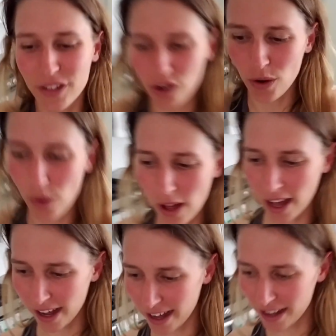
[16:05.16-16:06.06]

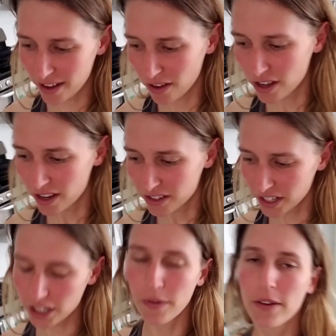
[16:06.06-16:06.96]
So
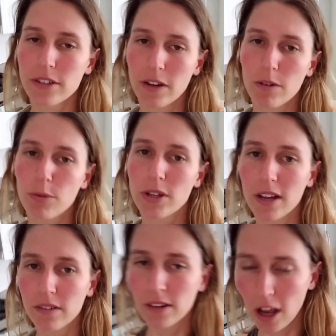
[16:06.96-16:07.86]
65 to
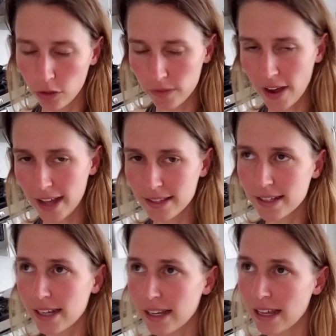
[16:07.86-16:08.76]
70% healthy
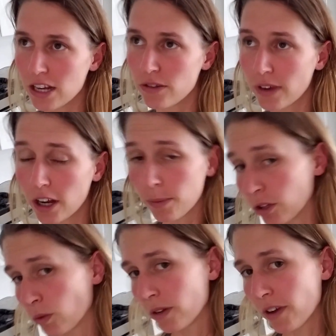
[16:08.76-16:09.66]
fats, and then you've got
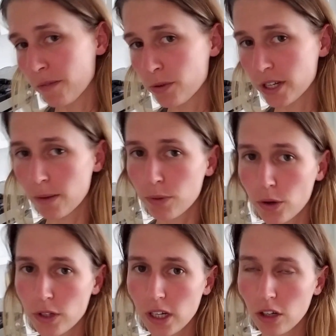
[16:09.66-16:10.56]
about 25%
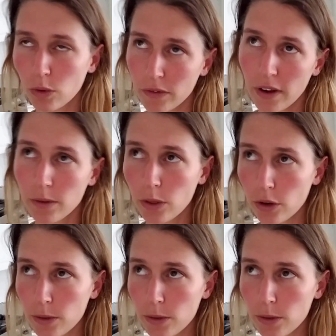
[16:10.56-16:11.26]
protein, 25 to